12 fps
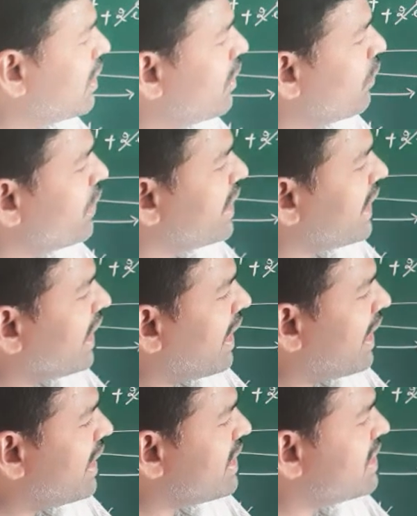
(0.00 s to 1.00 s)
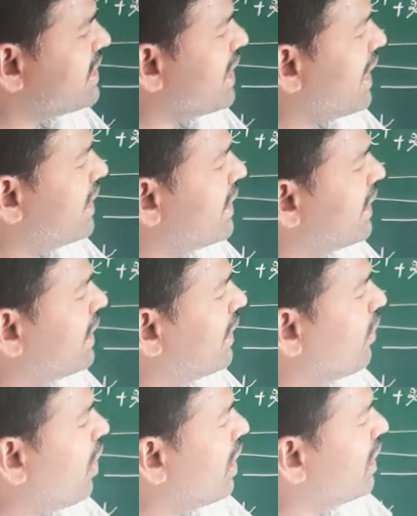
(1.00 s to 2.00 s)
we can understand that
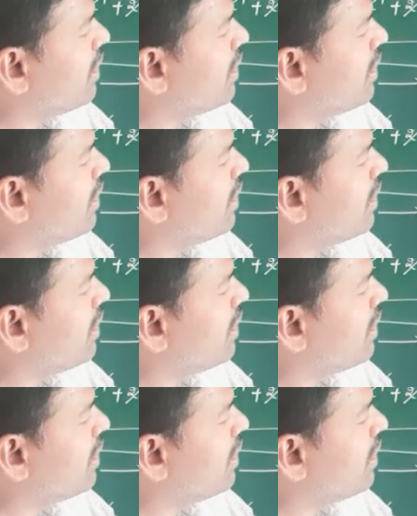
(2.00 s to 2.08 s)
water